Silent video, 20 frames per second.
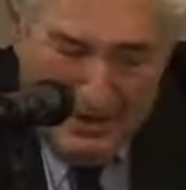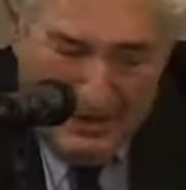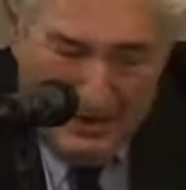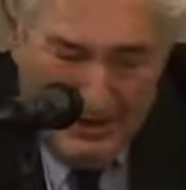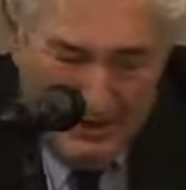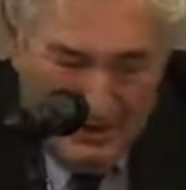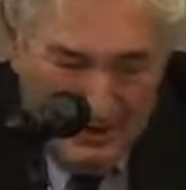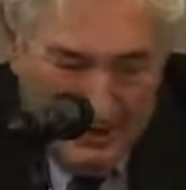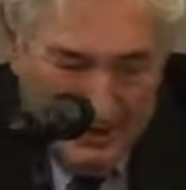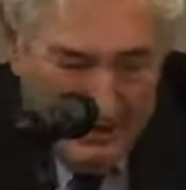
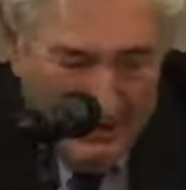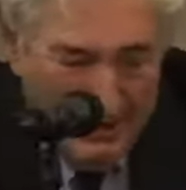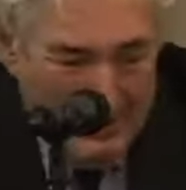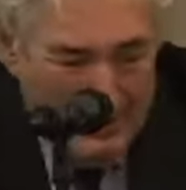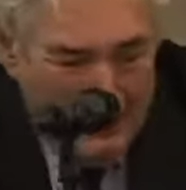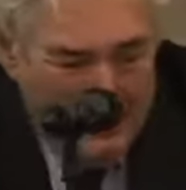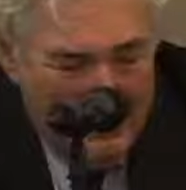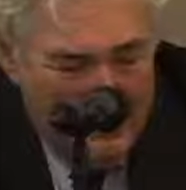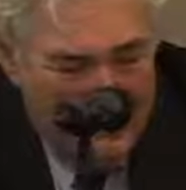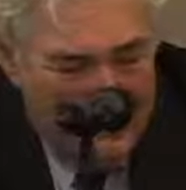in the
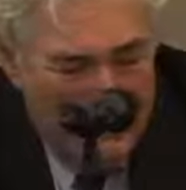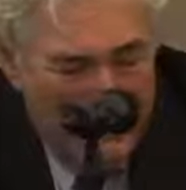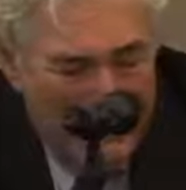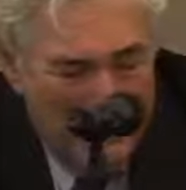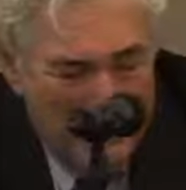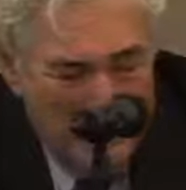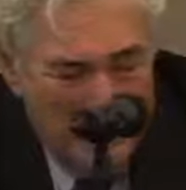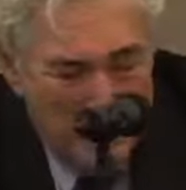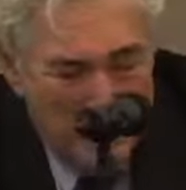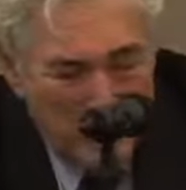
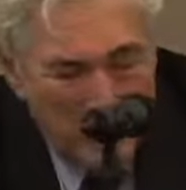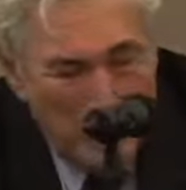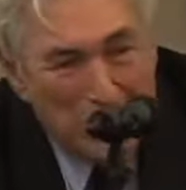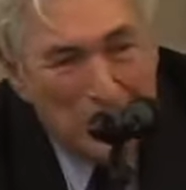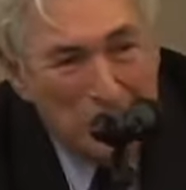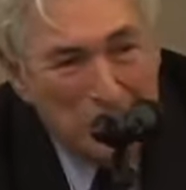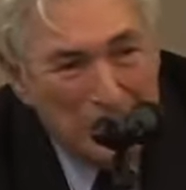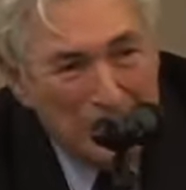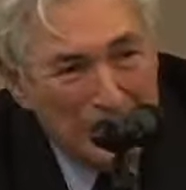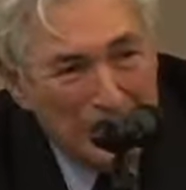
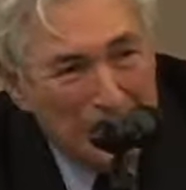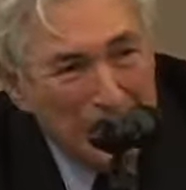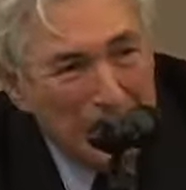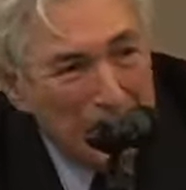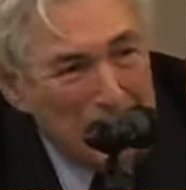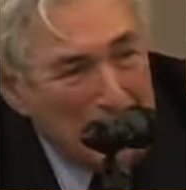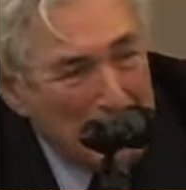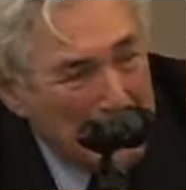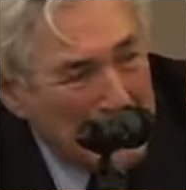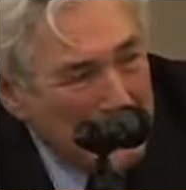books we
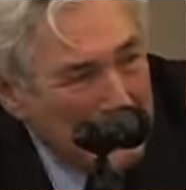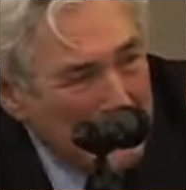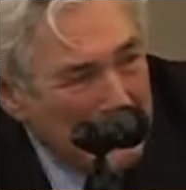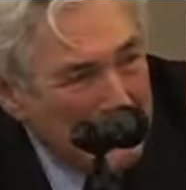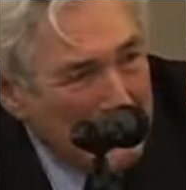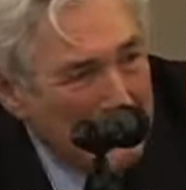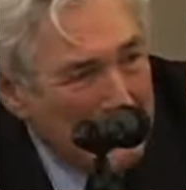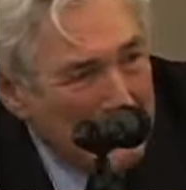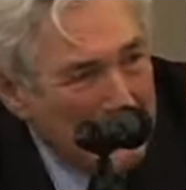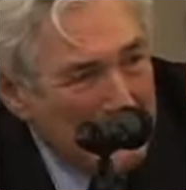learned about.
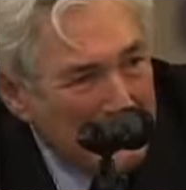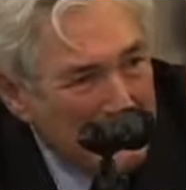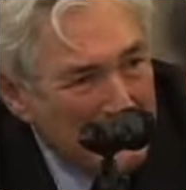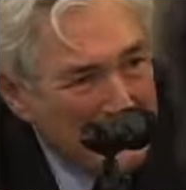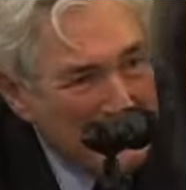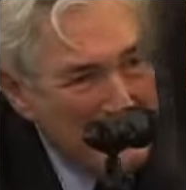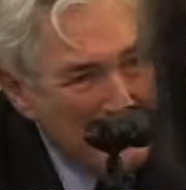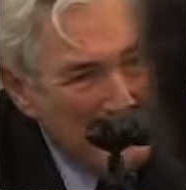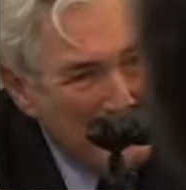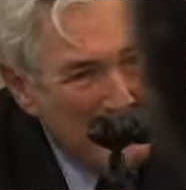
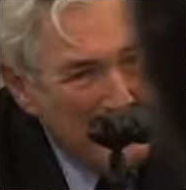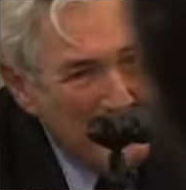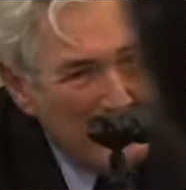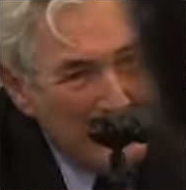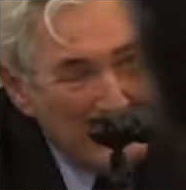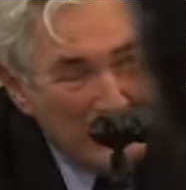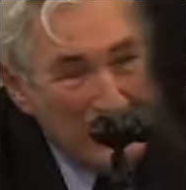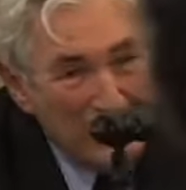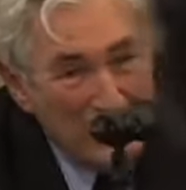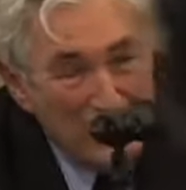
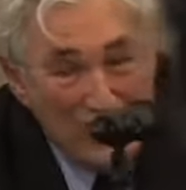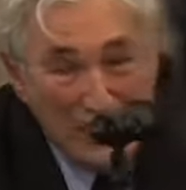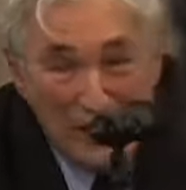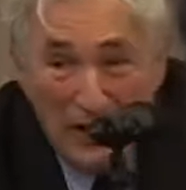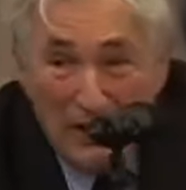This is an